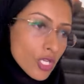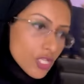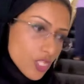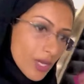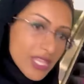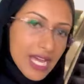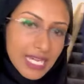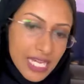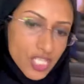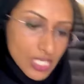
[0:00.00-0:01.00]
So on that
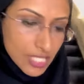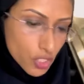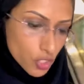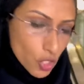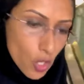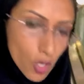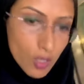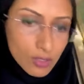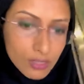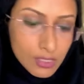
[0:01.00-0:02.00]
occasion, as you saw,
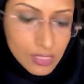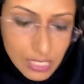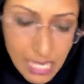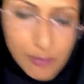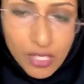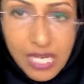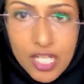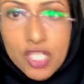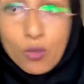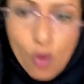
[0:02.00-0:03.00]
I'm going to
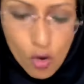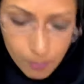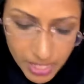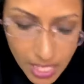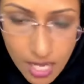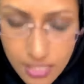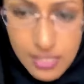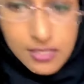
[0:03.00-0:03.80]
actually walk because